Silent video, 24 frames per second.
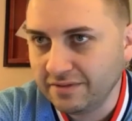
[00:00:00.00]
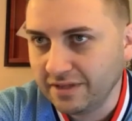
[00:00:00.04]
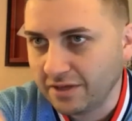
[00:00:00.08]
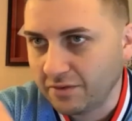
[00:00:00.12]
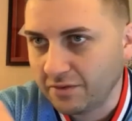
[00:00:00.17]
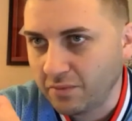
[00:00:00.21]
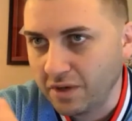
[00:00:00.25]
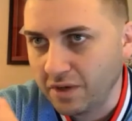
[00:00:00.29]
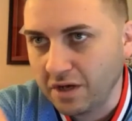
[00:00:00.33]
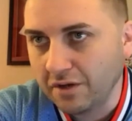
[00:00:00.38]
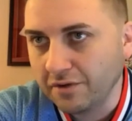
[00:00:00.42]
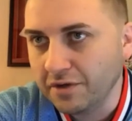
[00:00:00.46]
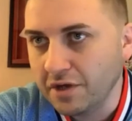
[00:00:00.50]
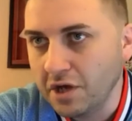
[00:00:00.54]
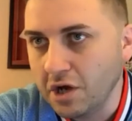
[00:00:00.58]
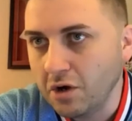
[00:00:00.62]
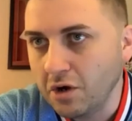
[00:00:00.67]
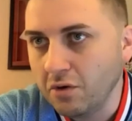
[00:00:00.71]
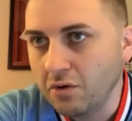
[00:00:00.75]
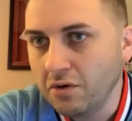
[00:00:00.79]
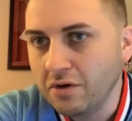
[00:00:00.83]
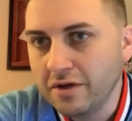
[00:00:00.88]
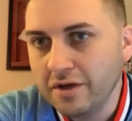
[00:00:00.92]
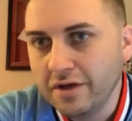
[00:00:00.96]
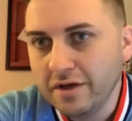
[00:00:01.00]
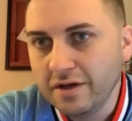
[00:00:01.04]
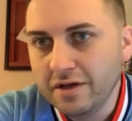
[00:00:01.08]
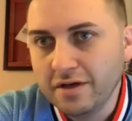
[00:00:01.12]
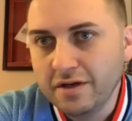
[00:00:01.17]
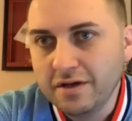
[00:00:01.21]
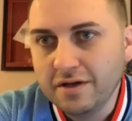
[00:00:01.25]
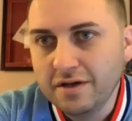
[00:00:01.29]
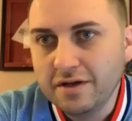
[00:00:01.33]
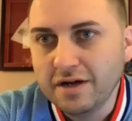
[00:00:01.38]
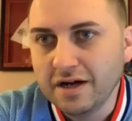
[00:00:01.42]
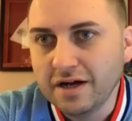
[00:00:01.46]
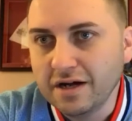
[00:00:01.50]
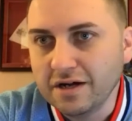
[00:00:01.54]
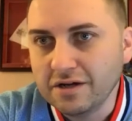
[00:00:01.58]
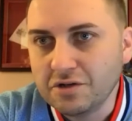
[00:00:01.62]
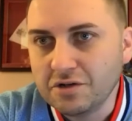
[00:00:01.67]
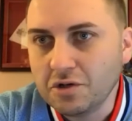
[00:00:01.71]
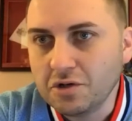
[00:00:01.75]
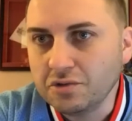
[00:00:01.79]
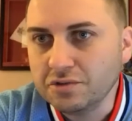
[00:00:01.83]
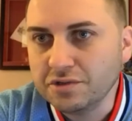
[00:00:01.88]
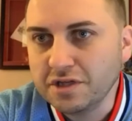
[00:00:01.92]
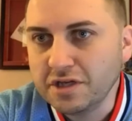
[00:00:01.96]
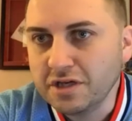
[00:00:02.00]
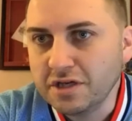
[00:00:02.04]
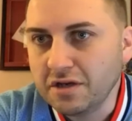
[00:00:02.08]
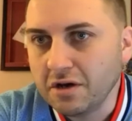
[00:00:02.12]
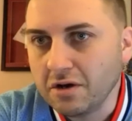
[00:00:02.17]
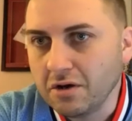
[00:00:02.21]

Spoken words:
we all know, Goldie and